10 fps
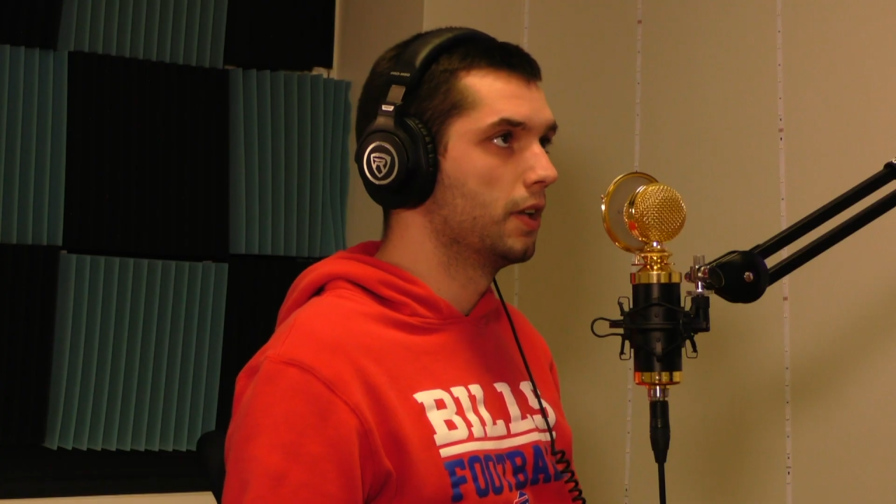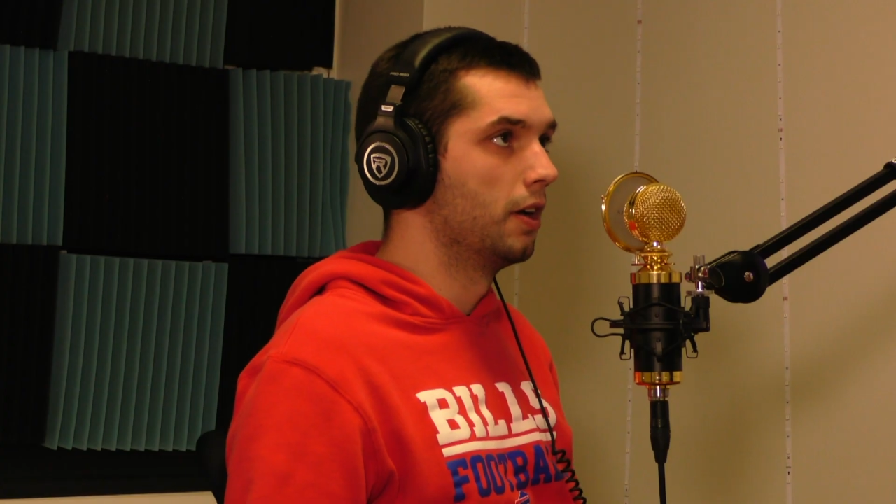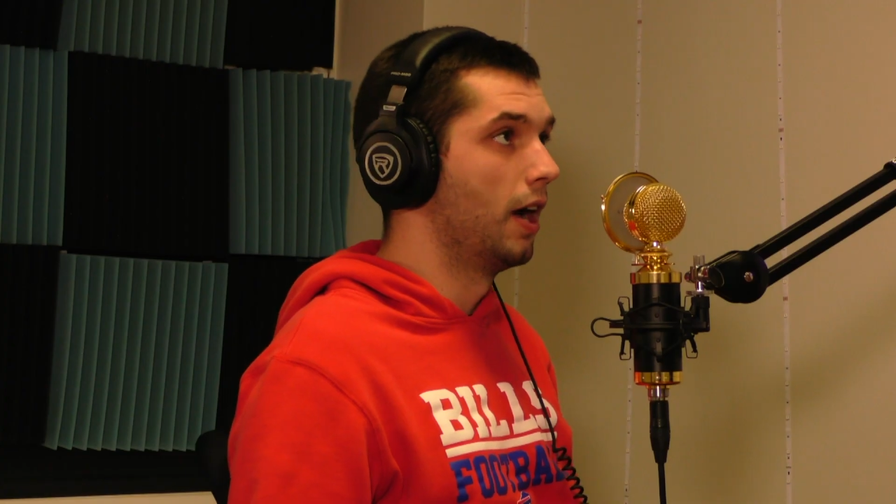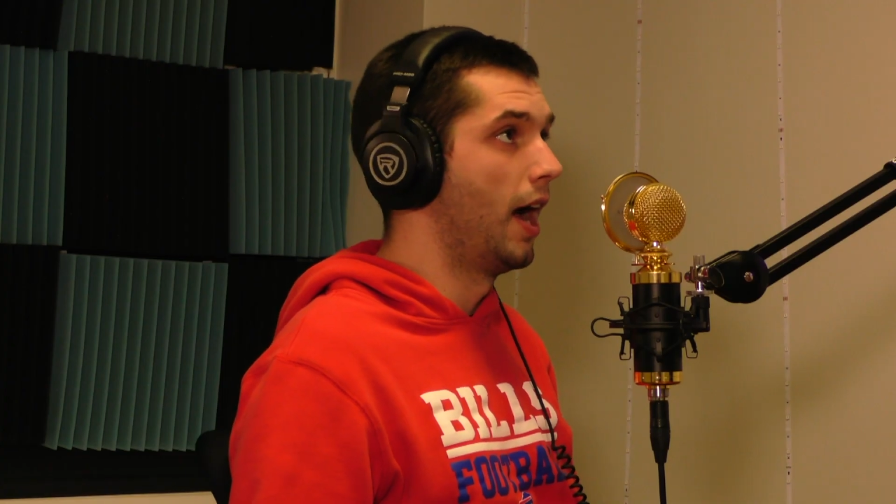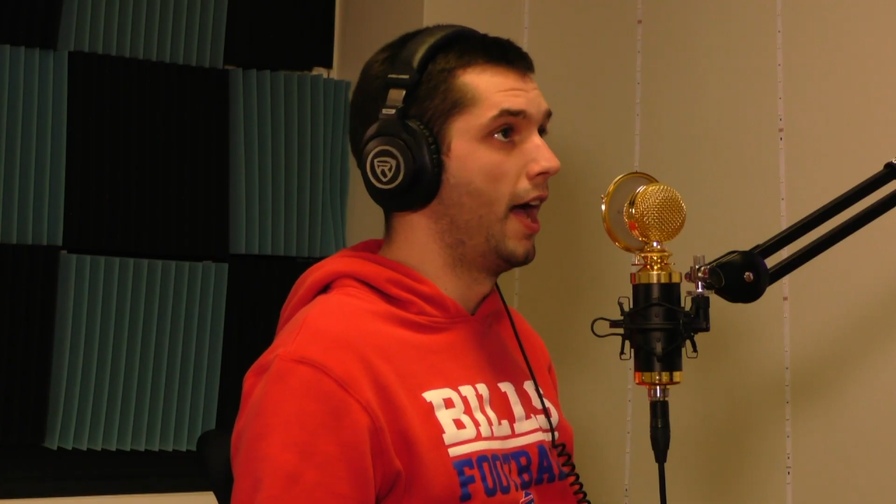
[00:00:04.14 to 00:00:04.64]

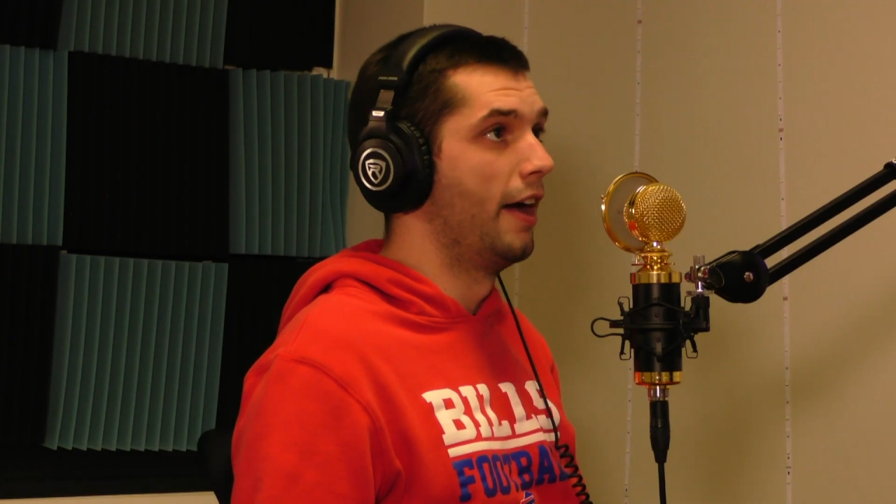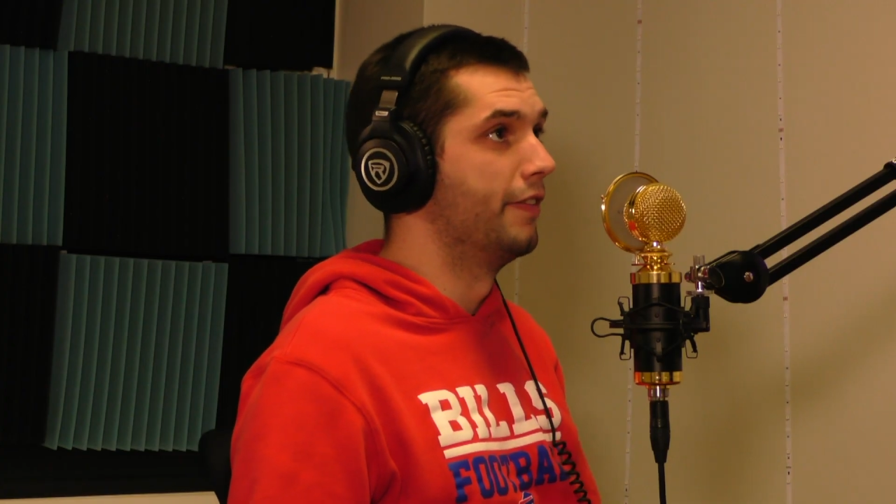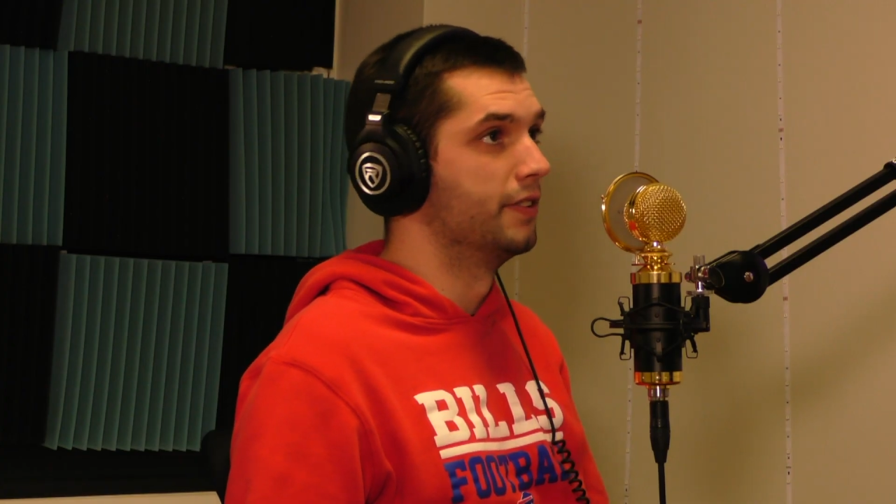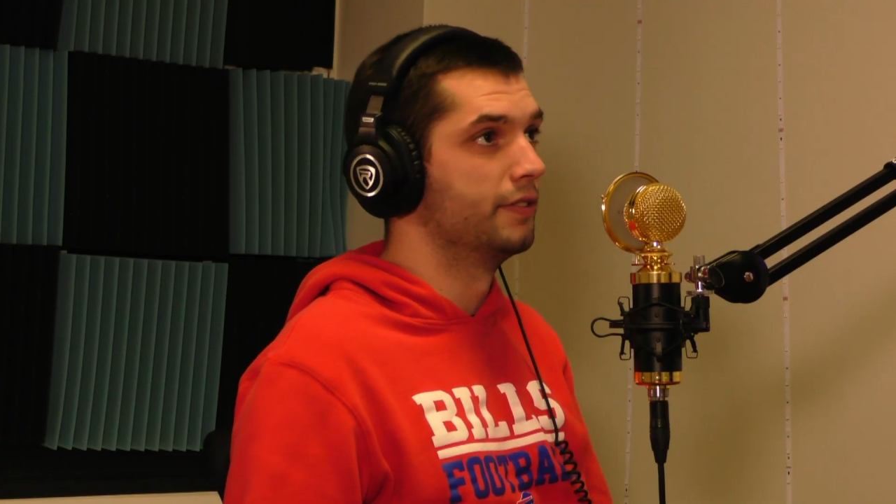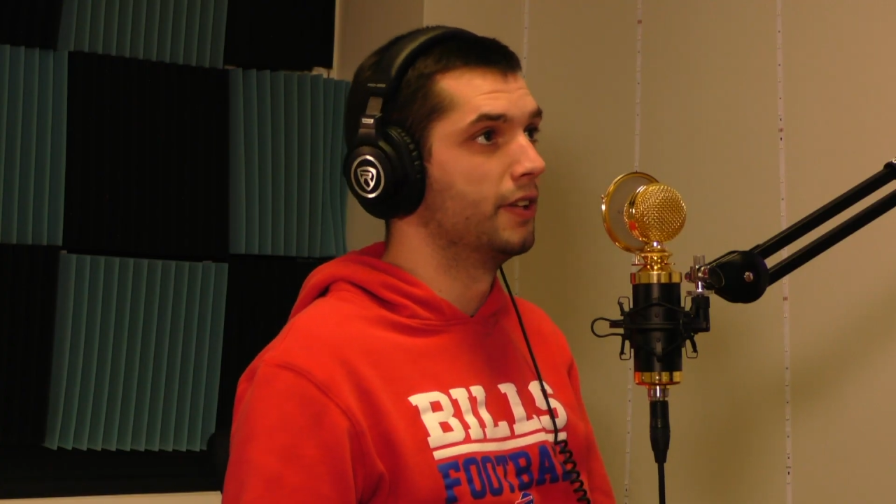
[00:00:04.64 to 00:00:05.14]
I
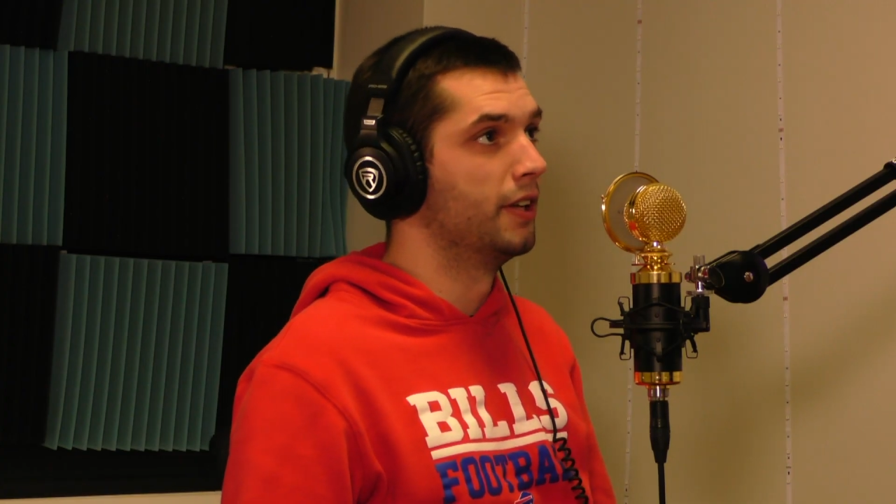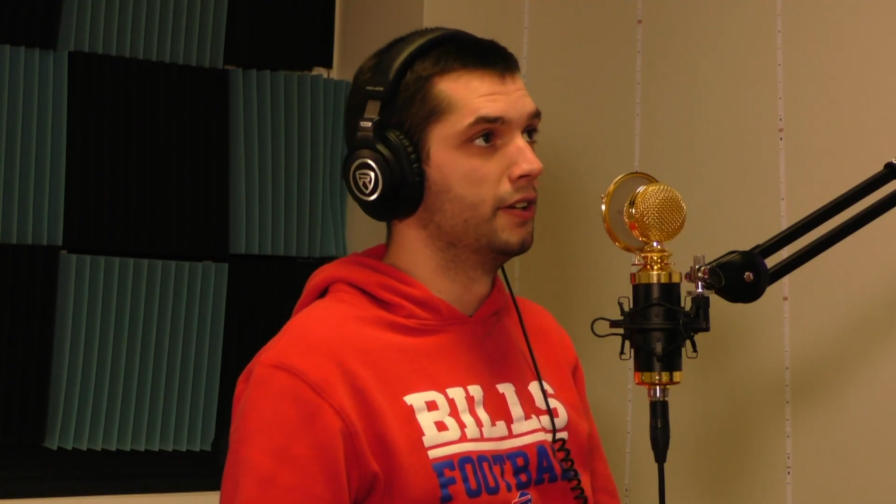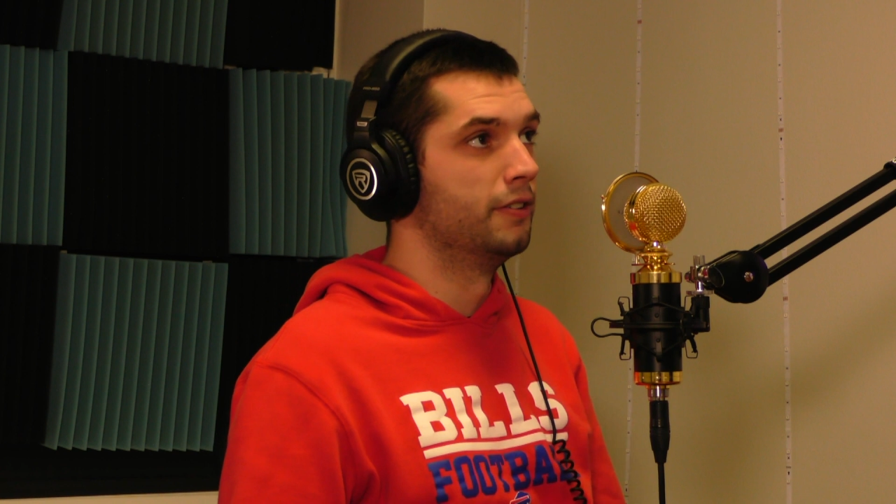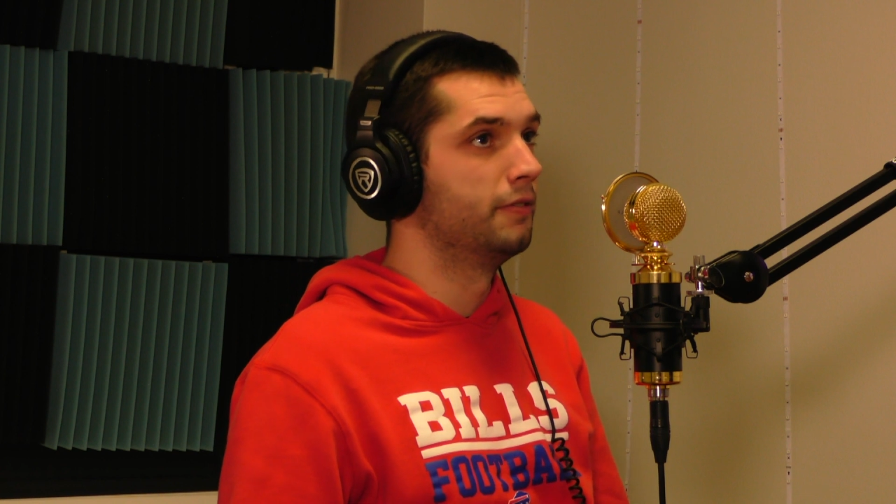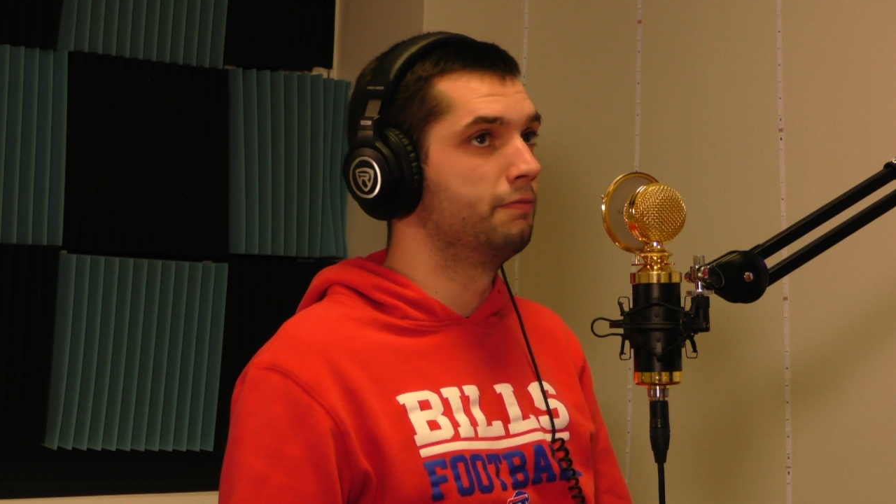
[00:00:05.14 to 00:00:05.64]
haven't
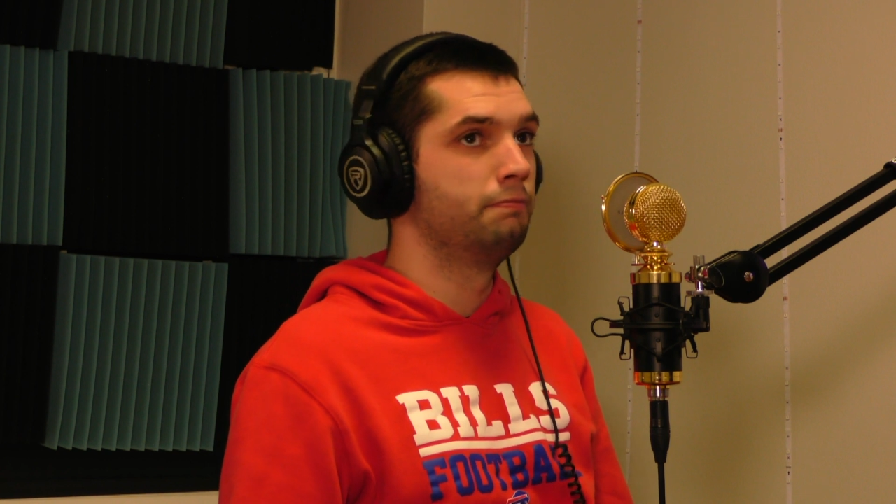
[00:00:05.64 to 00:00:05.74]
and